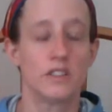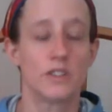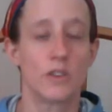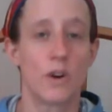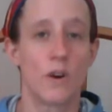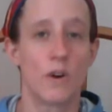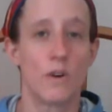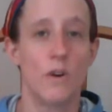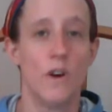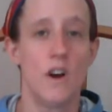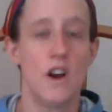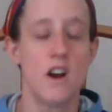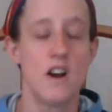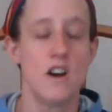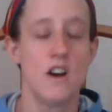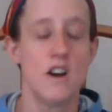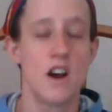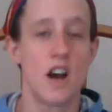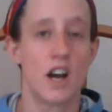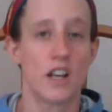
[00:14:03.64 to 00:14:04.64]
So
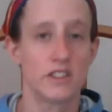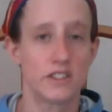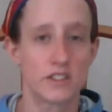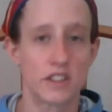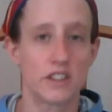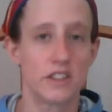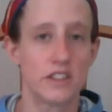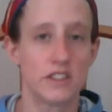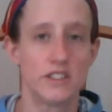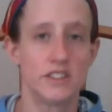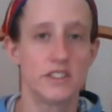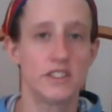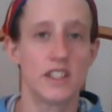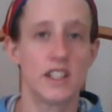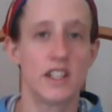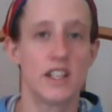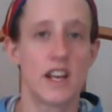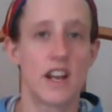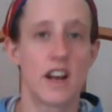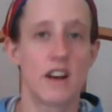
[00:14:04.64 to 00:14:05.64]
I started to
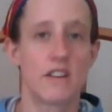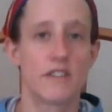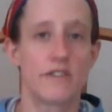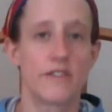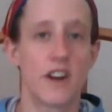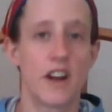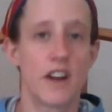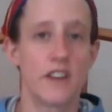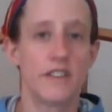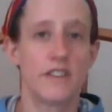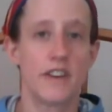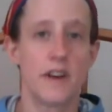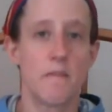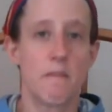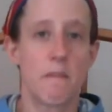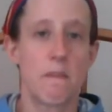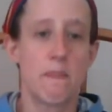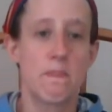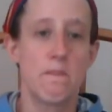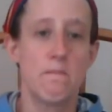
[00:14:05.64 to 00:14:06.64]
say the Our Father,
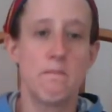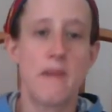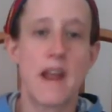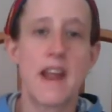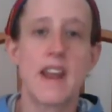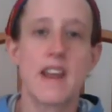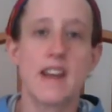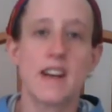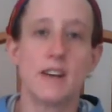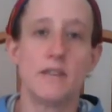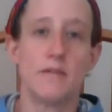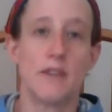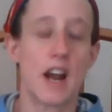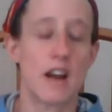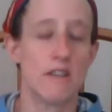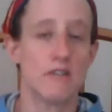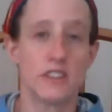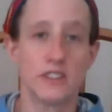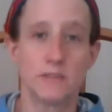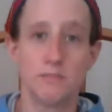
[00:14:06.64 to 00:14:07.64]
and bam,
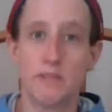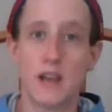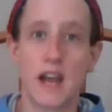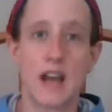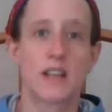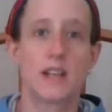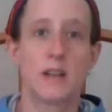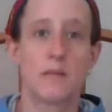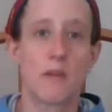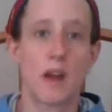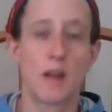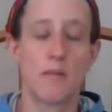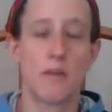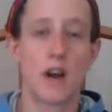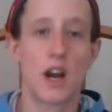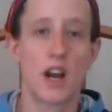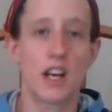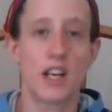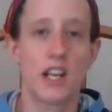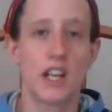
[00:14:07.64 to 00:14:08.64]
I was back in my
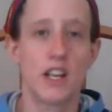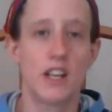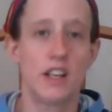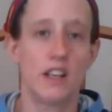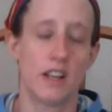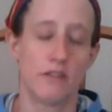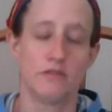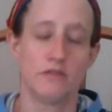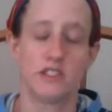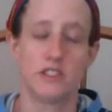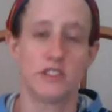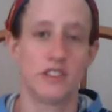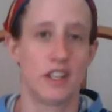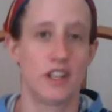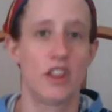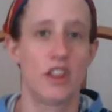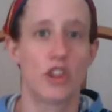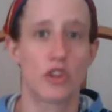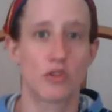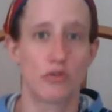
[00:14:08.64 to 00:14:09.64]
body. It was
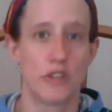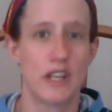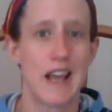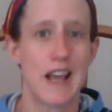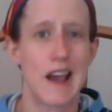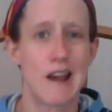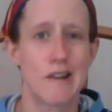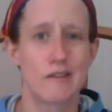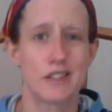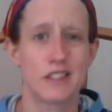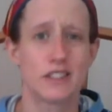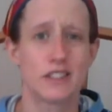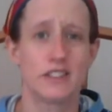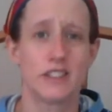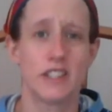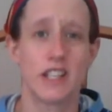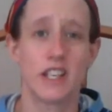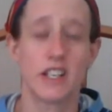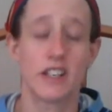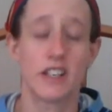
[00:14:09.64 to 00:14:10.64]
like 3 hours
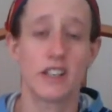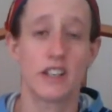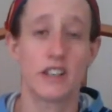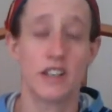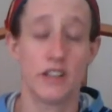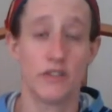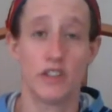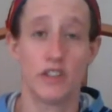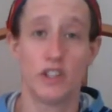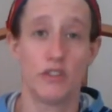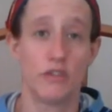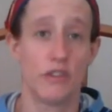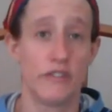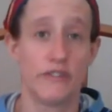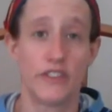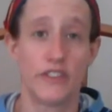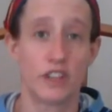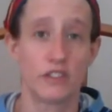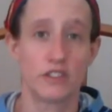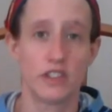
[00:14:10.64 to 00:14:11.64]
later, even though
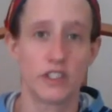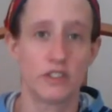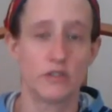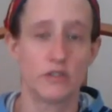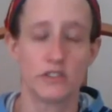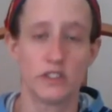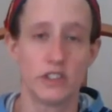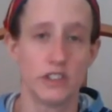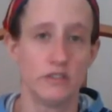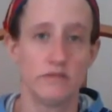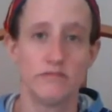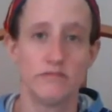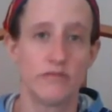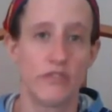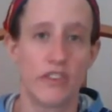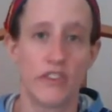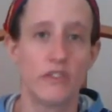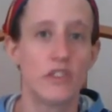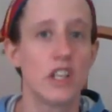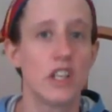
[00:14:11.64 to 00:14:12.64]
it felt like only
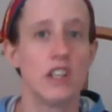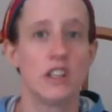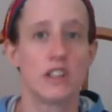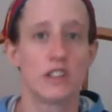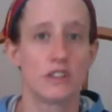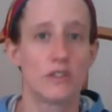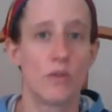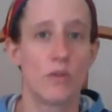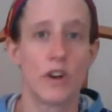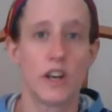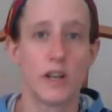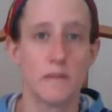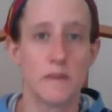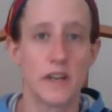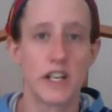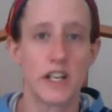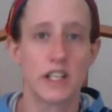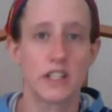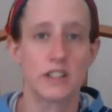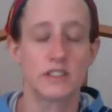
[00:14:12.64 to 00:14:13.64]
15 or 20
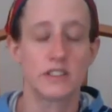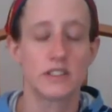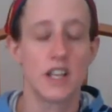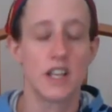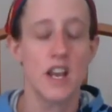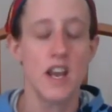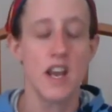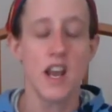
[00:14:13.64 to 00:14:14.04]
minutes.